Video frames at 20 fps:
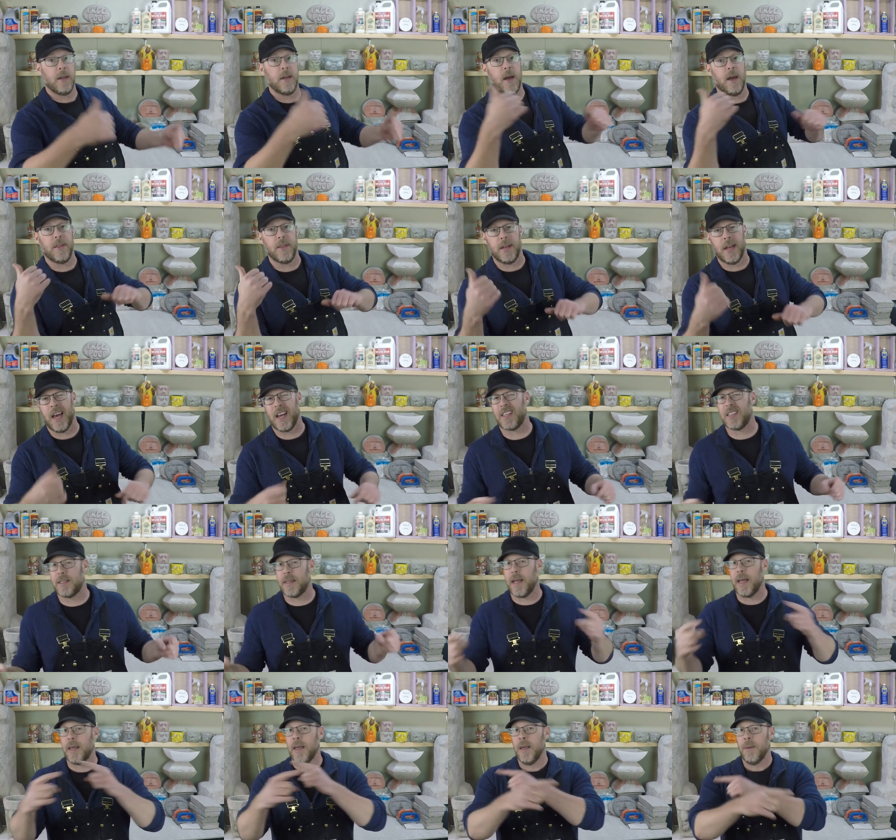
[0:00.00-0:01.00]
not the next
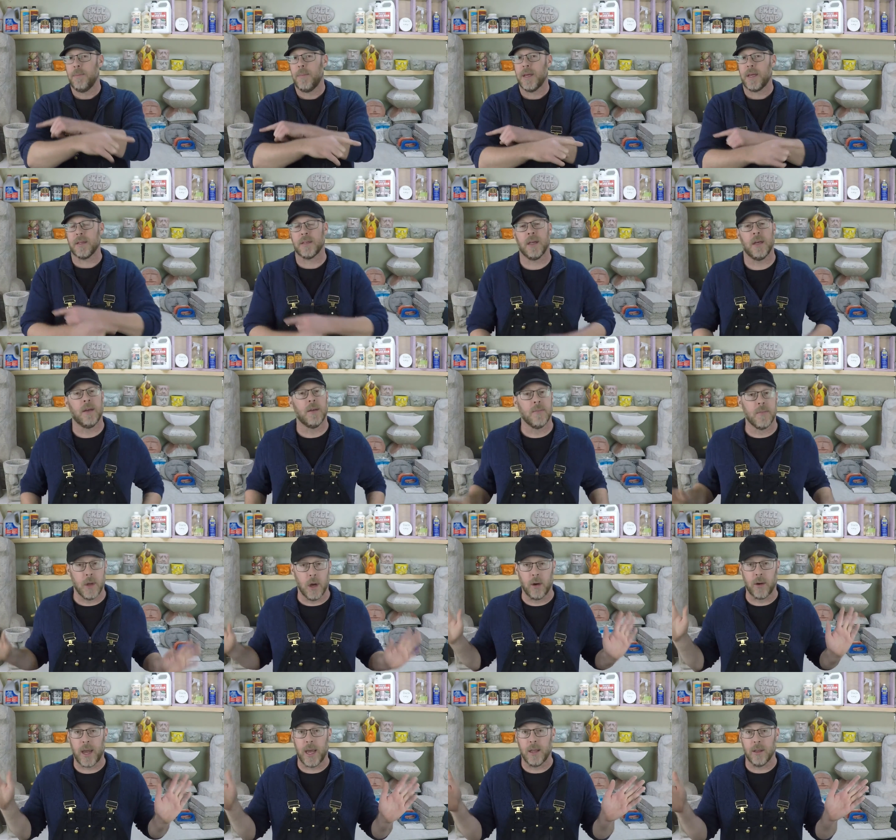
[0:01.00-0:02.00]
day, because,
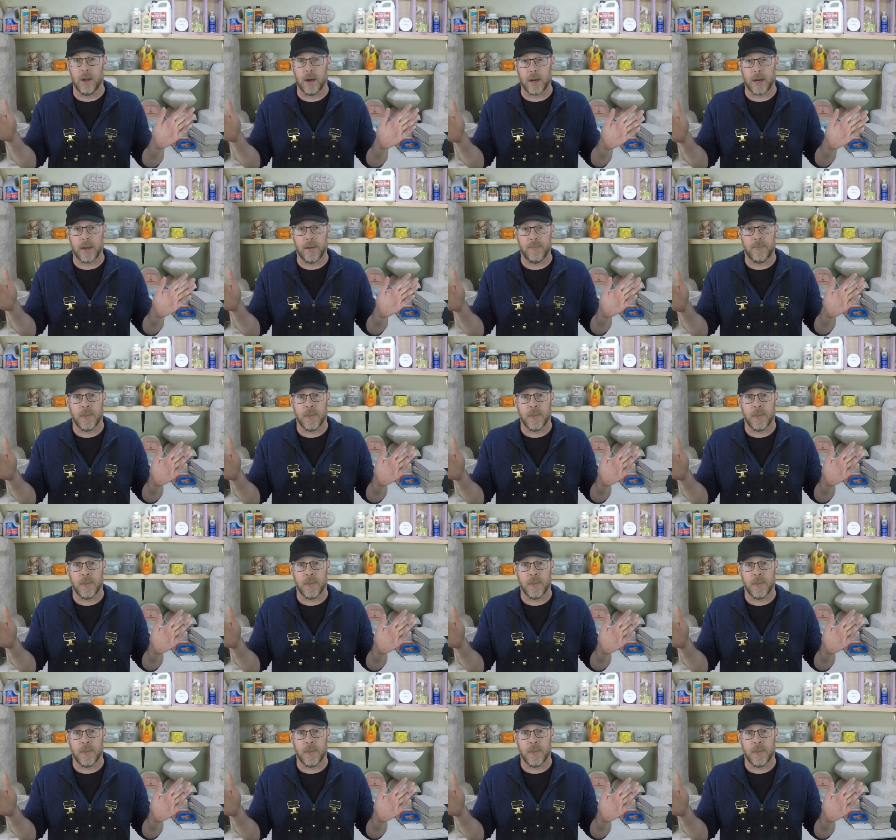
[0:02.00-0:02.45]
okay, look.